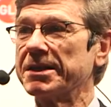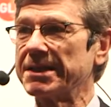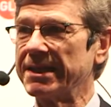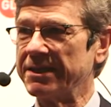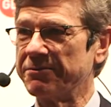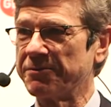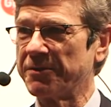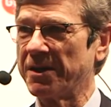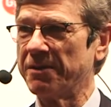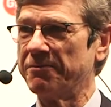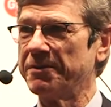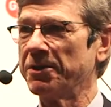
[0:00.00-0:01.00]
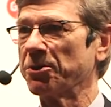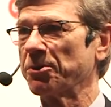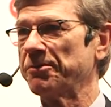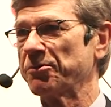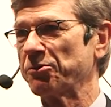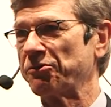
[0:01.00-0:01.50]
the cliff of
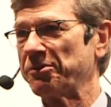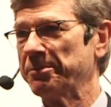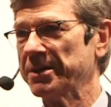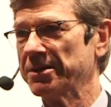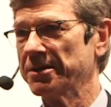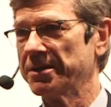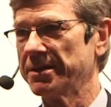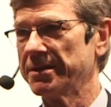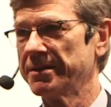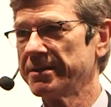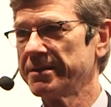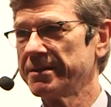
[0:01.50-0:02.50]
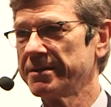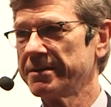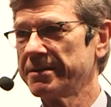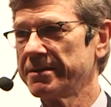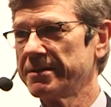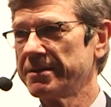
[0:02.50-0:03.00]
irreversibility,
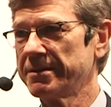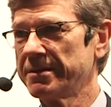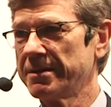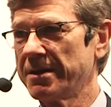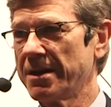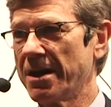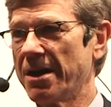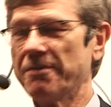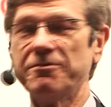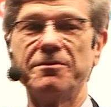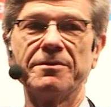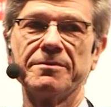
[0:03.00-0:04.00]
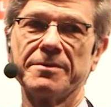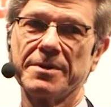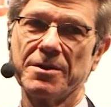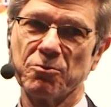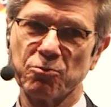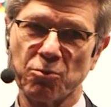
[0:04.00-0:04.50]
of
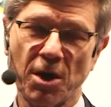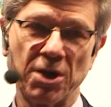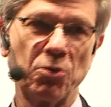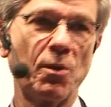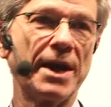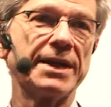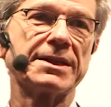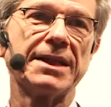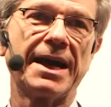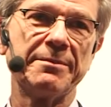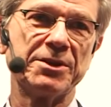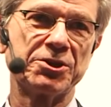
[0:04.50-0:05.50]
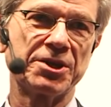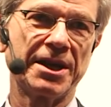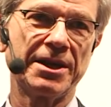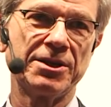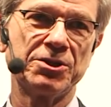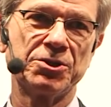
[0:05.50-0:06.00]
runaway climate
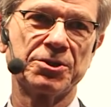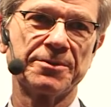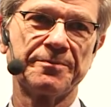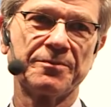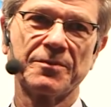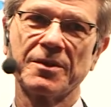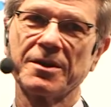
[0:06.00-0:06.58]
change,